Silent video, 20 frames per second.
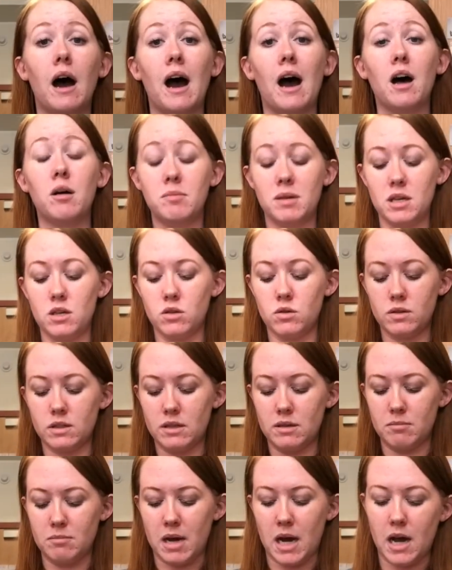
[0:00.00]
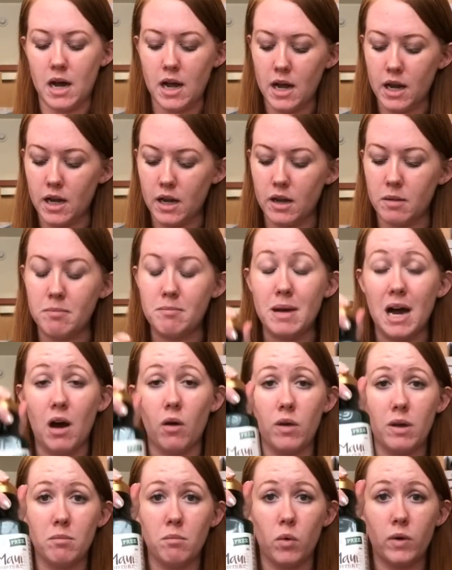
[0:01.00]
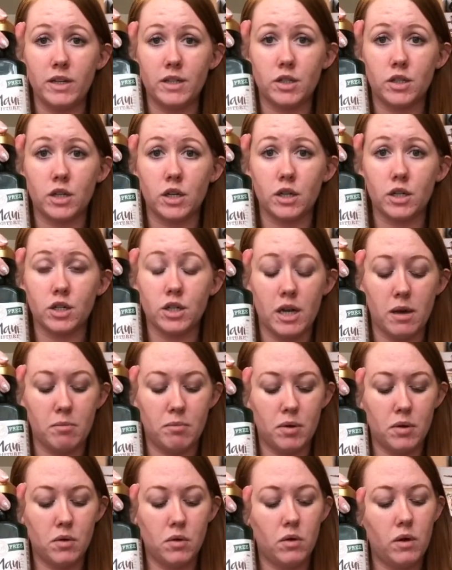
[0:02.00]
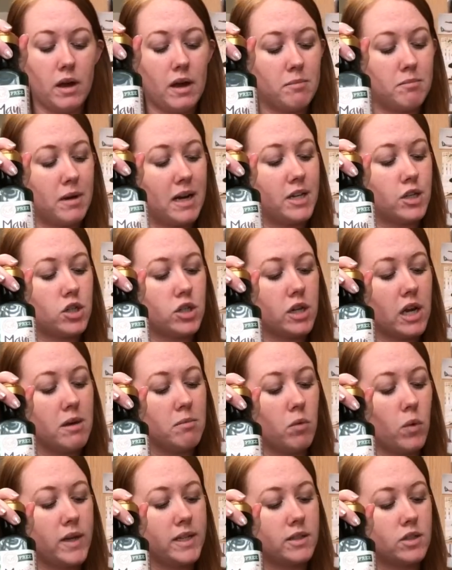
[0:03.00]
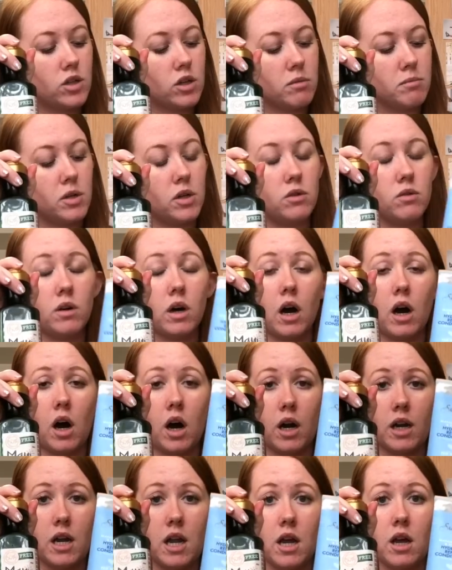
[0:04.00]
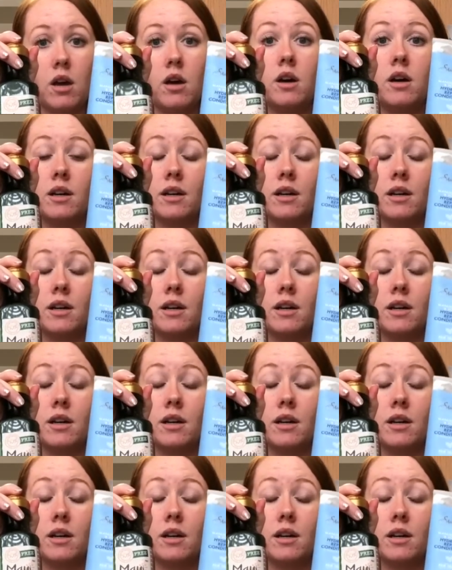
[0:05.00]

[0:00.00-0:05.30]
I'll be using my Maui Moisture shampoo and my Shea Moisture Manuka Honey